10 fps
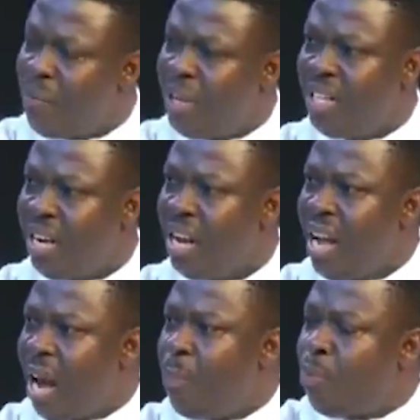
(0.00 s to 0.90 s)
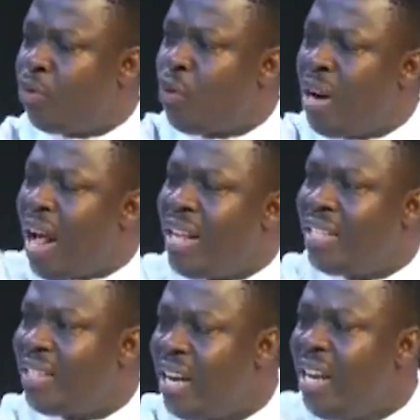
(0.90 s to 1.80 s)
region, and to a large
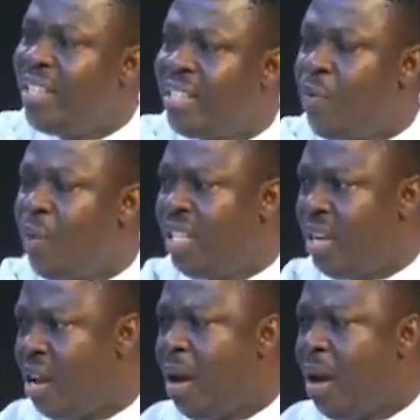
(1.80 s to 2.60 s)
extent Eastern region,